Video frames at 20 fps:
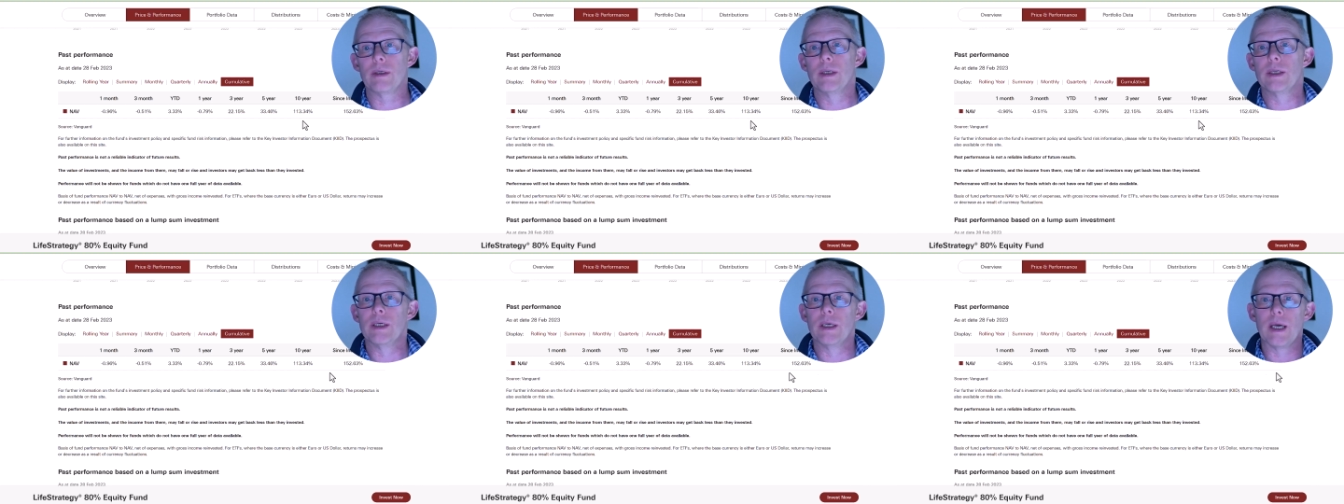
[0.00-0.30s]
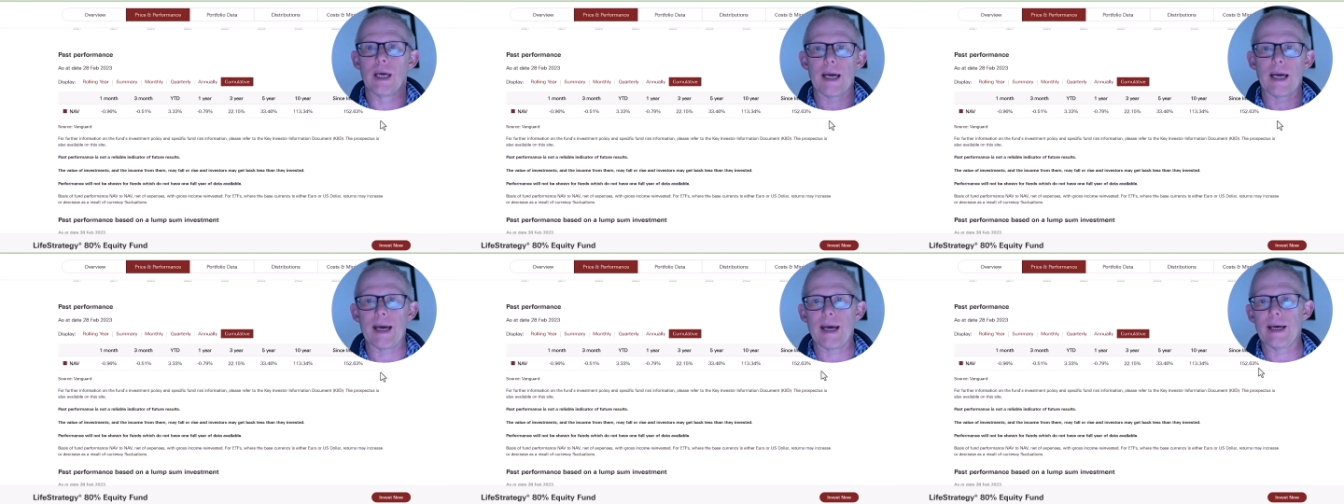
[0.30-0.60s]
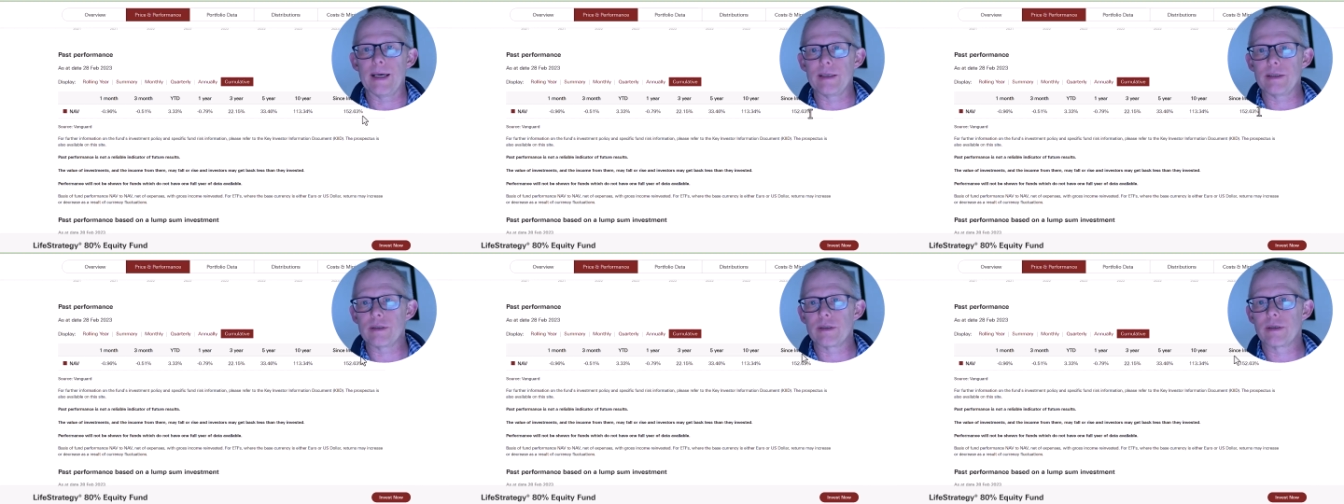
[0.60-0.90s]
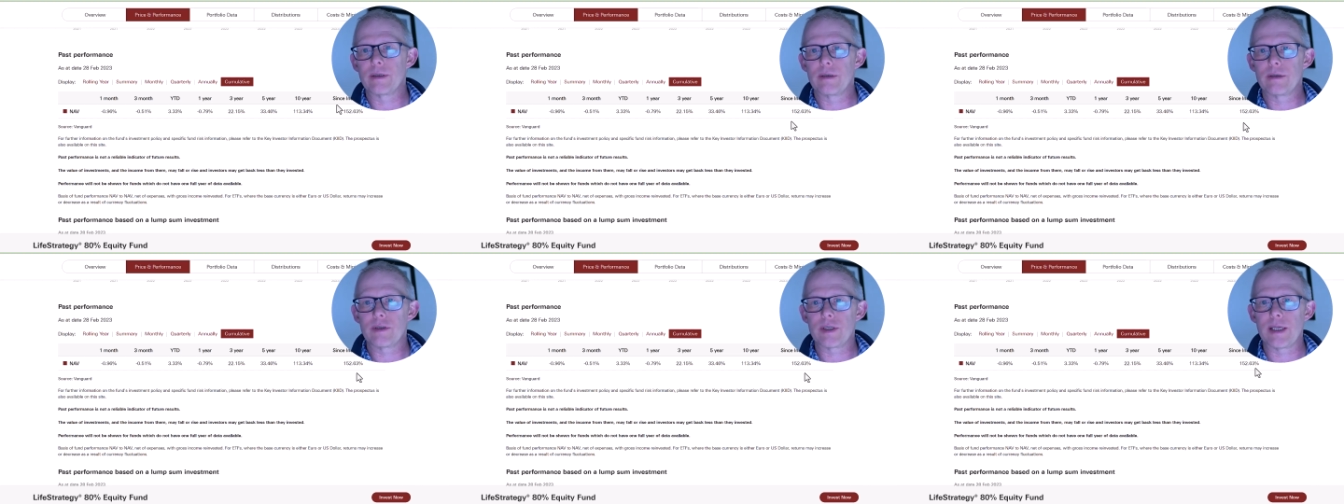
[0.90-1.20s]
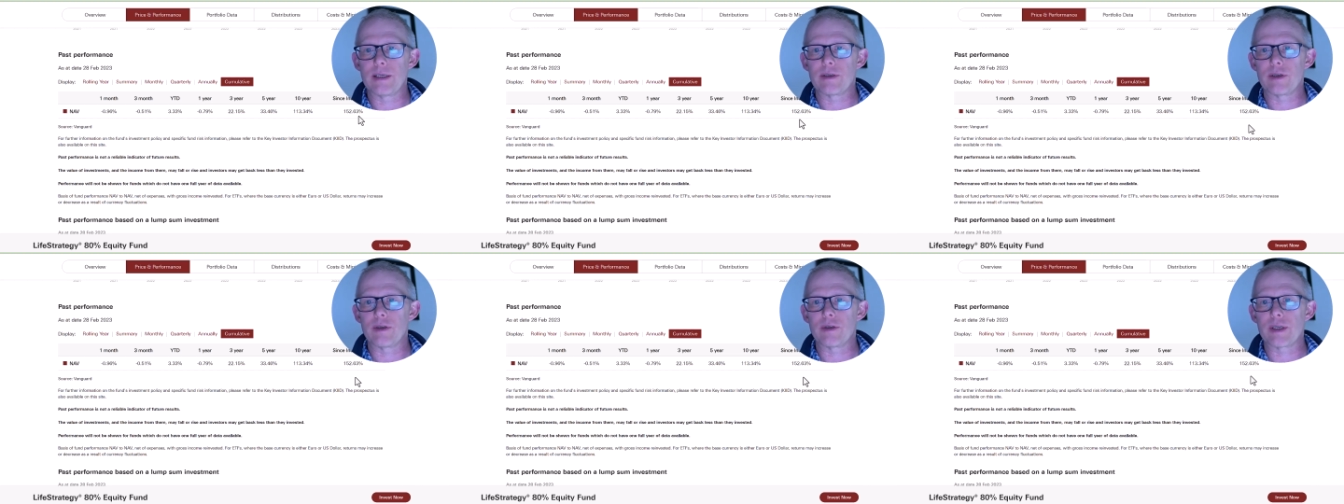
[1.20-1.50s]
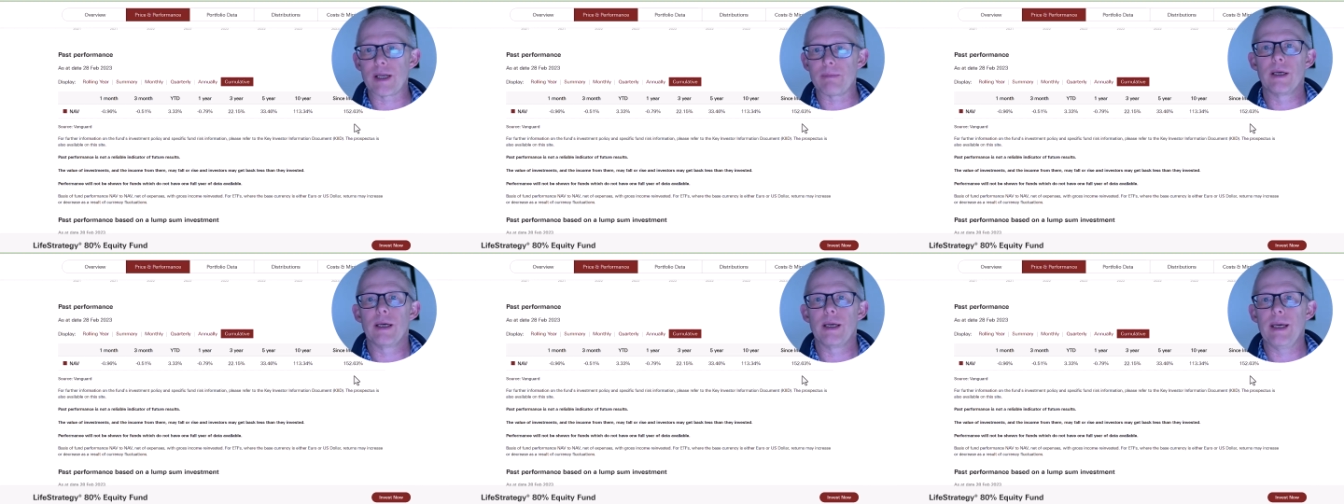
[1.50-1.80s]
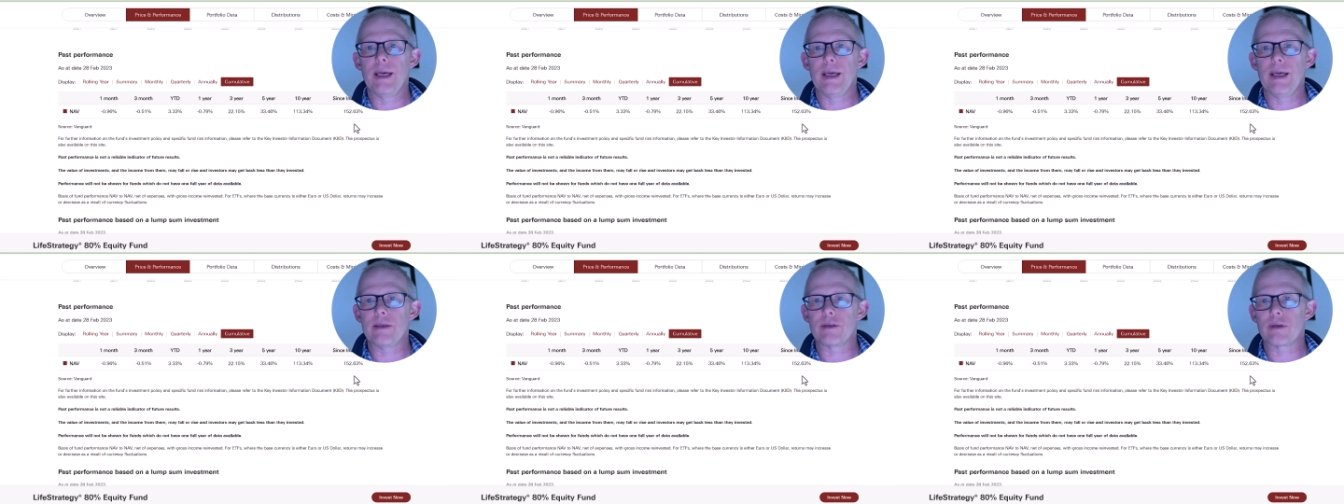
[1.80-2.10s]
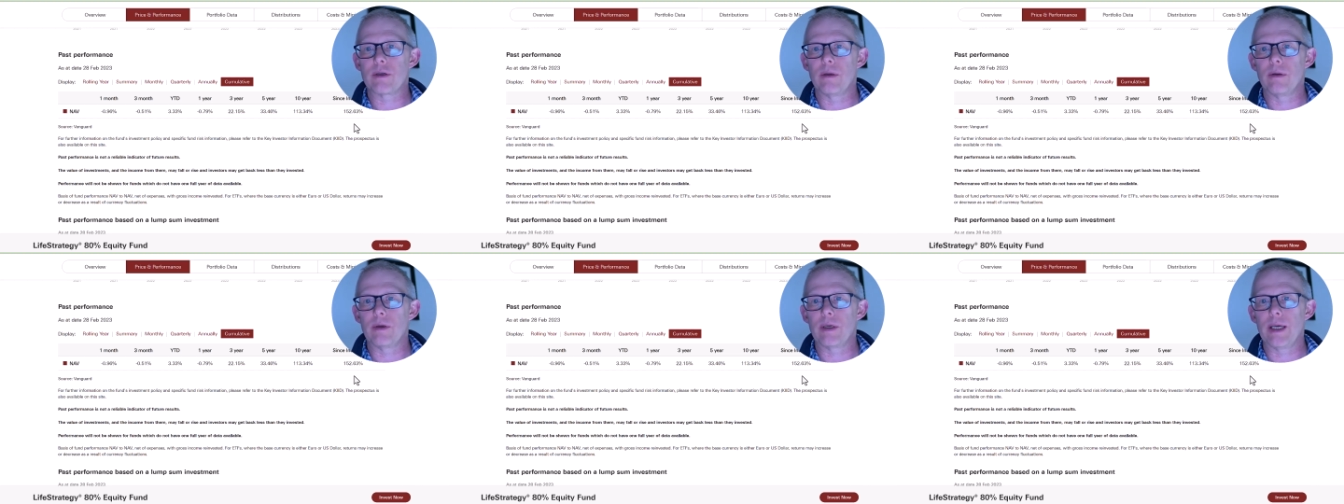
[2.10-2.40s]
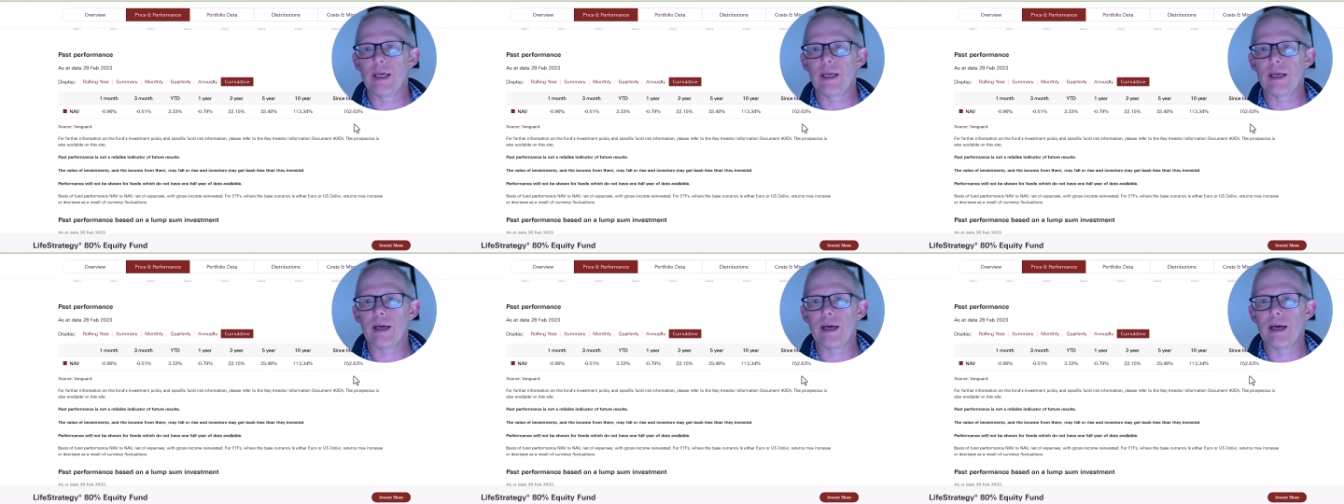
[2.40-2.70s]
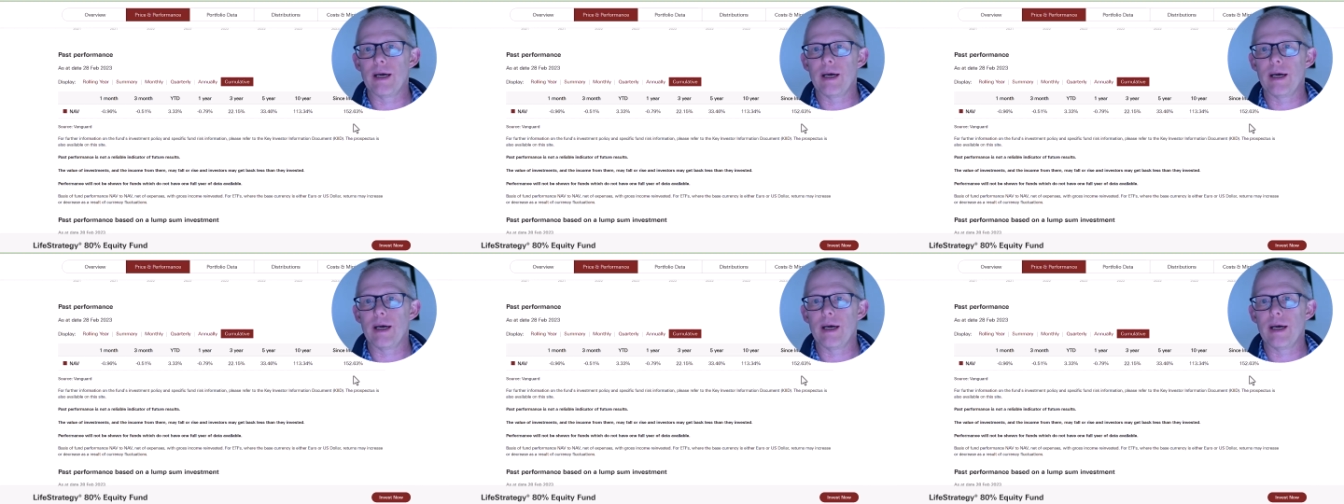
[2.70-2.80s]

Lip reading: And since inception, it's looking at